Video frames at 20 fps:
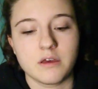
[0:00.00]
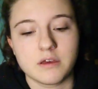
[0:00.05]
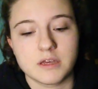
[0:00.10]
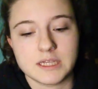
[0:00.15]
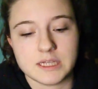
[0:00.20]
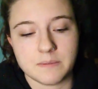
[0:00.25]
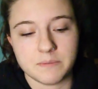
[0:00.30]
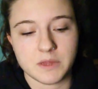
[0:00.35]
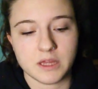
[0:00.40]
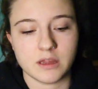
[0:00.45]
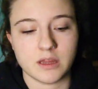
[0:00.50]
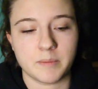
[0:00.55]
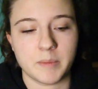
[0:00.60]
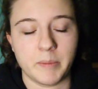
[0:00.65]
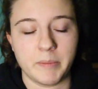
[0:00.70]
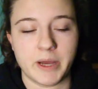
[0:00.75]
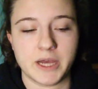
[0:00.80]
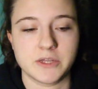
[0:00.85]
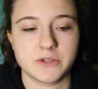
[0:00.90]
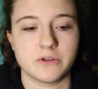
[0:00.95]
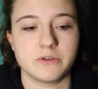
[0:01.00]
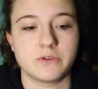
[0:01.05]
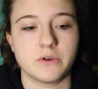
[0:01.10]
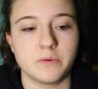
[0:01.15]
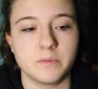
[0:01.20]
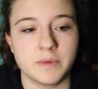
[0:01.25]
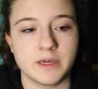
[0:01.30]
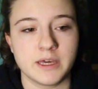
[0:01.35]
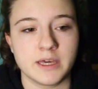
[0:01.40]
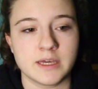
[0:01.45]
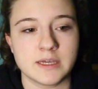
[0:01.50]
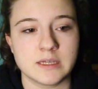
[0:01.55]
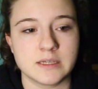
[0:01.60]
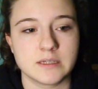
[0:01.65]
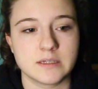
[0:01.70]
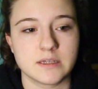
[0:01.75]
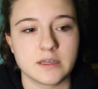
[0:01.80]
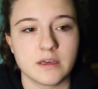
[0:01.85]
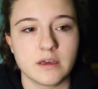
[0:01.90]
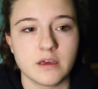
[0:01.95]
Something that my pastor told me
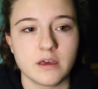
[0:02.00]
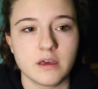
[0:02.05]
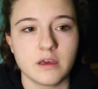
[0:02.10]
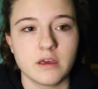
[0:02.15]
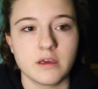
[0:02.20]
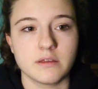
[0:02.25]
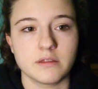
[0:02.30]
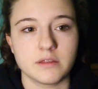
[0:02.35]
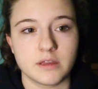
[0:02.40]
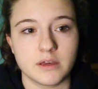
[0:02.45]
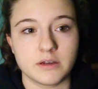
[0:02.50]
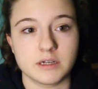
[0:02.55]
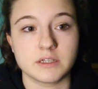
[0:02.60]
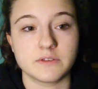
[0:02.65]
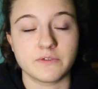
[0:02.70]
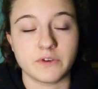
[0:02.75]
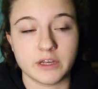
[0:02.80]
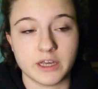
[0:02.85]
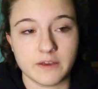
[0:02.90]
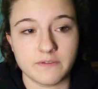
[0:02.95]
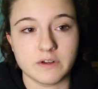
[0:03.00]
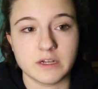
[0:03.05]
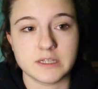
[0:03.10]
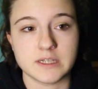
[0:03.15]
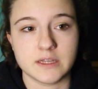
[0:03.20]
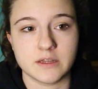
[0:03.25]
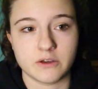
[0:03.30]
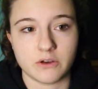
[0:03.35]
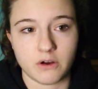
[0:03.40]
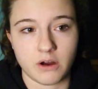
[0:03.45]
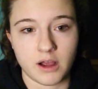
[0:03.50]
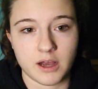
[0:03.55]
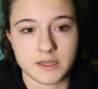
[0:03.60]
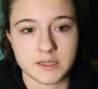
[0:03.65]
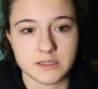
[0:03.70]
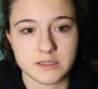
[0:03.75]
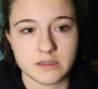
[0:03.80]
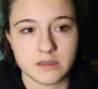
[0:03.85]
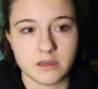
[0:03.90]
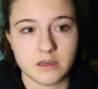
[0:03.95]
is, there is forgiveness in the
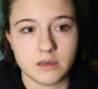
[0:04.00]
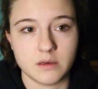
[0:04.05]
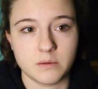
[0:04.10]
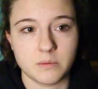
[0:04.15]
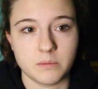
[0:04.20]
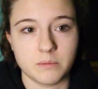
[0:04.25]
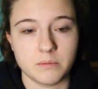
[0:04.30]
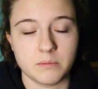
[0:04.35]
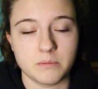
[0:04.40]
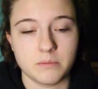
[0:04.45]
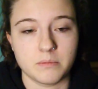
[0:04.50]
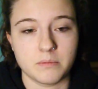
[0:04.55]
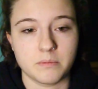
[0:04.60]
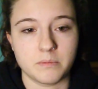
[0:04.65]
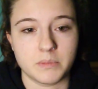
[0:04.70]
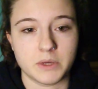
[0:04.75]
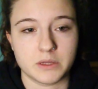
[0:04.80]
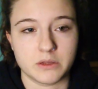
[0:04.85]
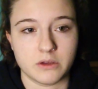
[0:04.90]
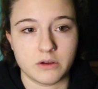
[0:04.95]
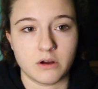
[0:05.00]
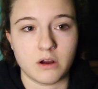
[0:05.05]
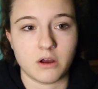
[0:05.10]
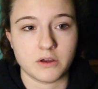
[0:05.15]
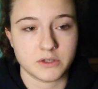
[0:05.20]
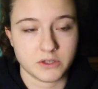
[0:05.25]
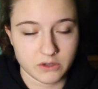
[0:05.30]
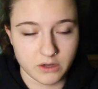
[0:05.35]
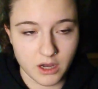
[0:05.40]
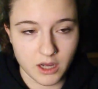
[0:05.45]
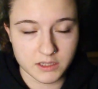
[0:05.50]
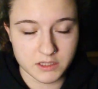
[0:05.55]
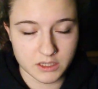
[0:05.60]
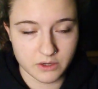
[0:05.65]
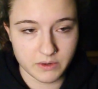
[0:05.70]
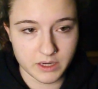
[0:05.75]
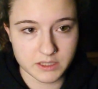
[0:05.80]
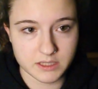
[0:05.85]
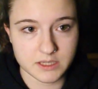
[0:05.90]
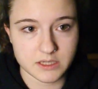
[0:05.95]
cross, but there are also
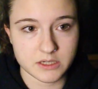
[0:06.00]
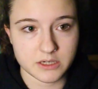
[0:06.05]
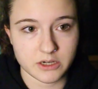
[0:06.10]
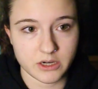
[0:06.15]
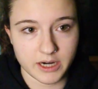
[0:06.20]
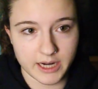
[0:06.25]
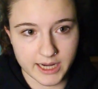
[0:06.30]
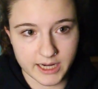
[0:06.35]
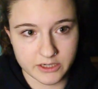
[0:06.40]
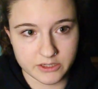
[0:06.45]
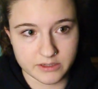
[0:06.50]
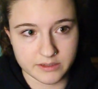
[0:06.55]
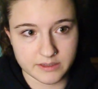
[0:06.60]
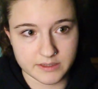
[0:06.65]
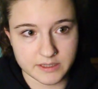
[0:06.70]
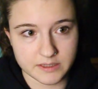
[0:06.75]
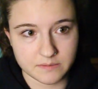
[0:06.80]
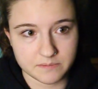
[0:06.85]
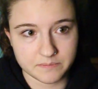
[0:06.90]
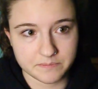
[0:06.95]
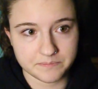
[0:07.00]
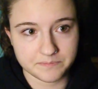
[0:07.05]
consequences to your actions.